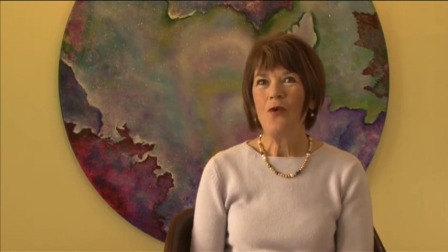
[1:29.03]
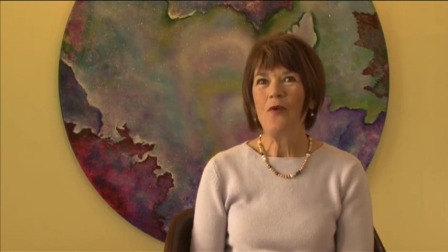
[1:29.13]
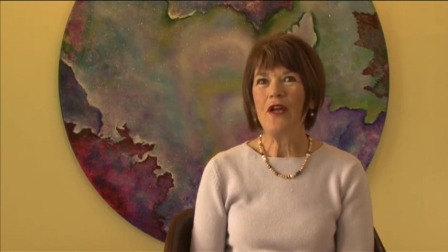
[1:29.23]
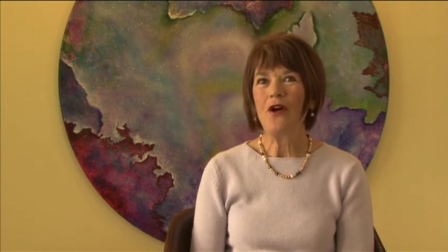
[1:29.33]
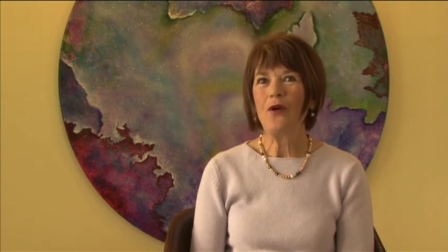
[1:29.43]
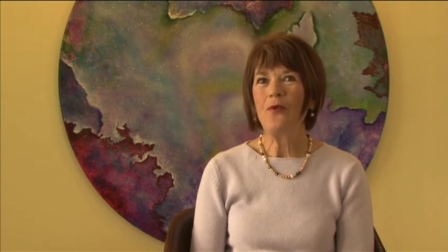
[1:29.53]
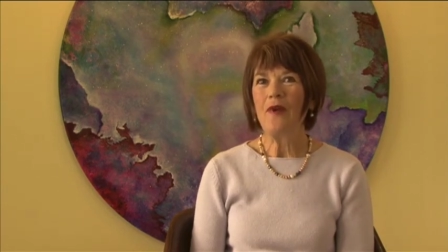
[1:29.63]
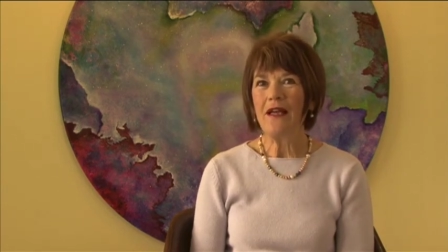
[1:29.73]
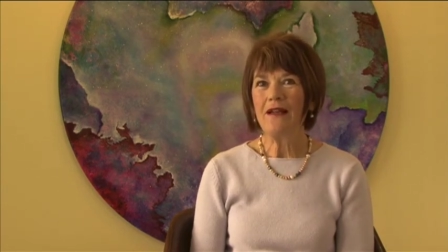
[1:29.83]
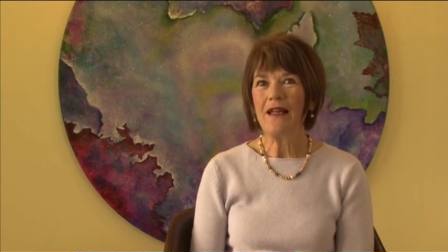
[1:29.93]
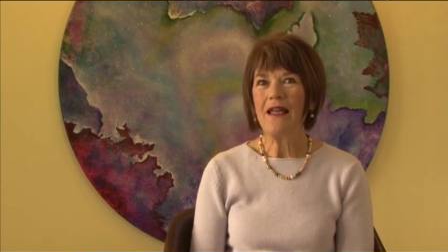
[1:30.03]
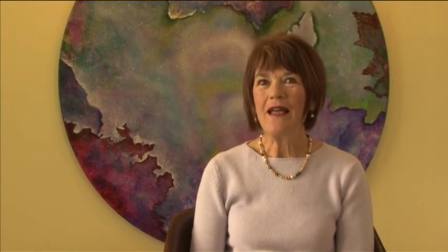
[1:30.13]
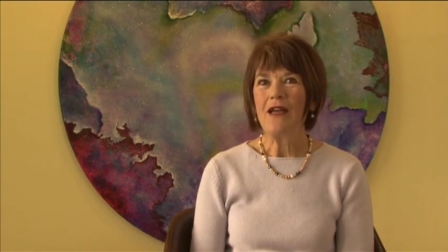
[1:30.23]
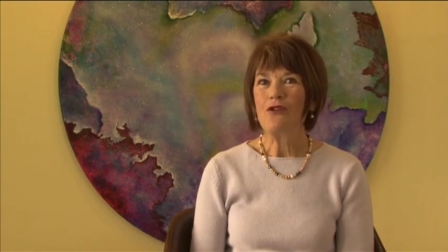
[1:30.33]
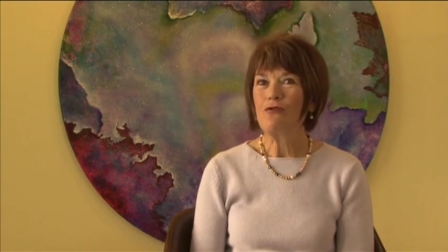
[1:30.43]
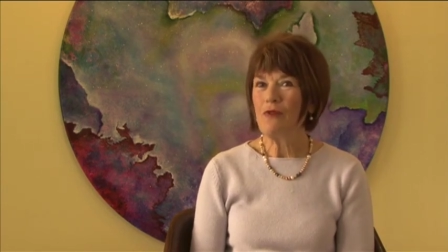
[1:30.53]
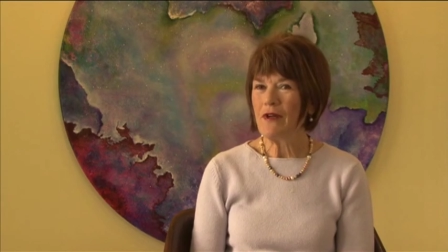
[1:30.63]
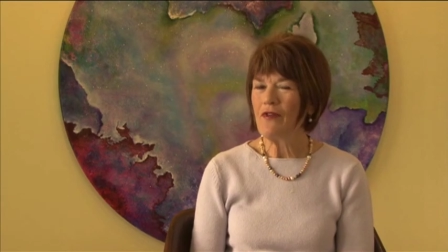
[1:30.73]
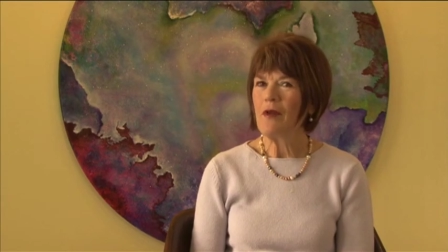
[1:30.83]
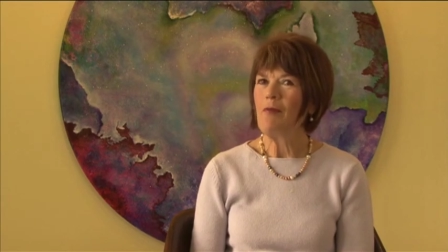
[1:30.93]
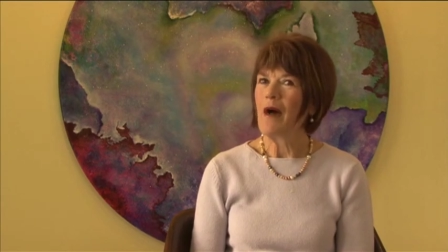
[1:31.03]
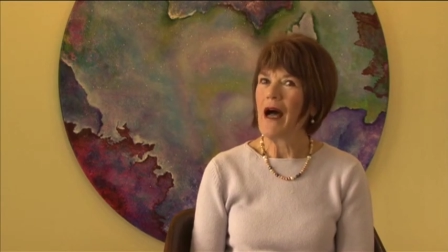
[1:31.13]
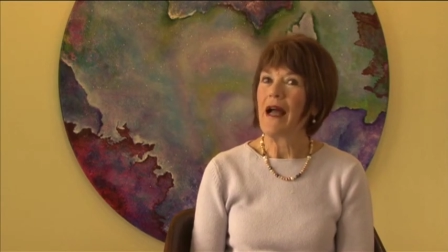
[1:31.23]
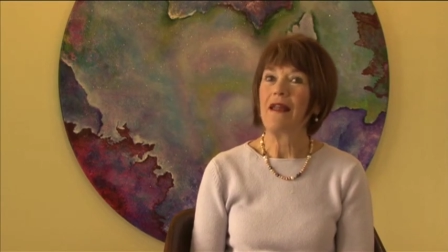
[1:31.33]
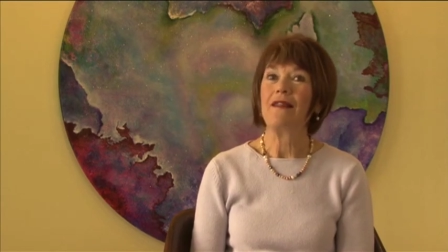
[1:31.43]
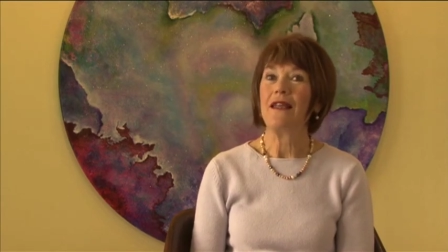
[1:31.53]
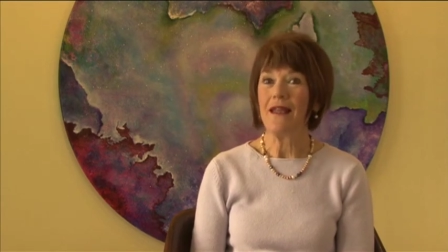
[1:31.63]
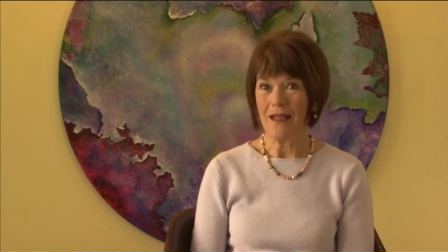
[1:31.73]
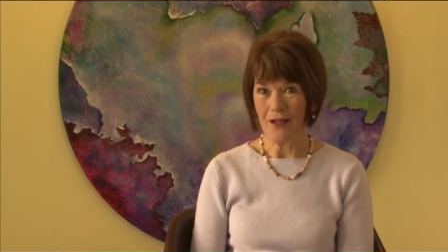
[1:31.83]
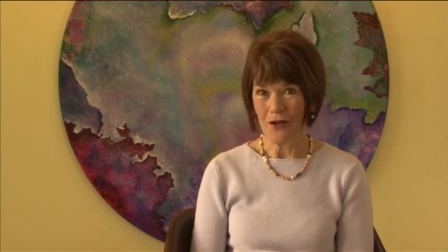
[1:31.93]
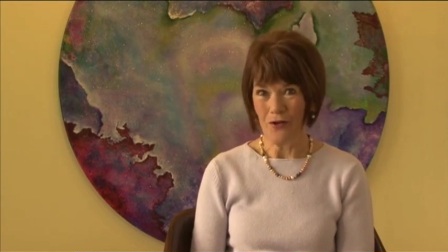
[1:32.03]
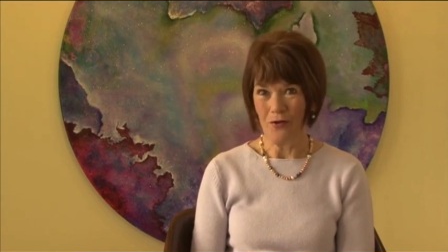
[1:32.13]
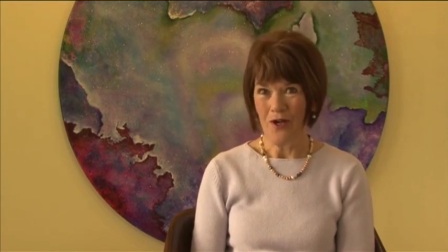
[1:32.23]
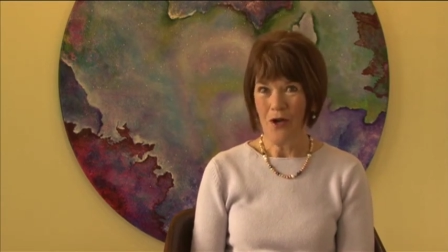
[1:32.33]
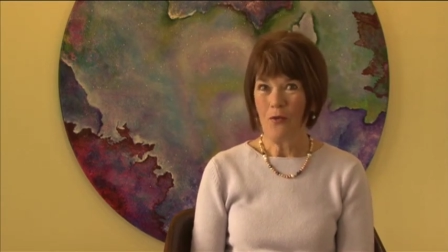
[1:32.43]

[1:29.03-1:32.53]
we are really driven by the ego.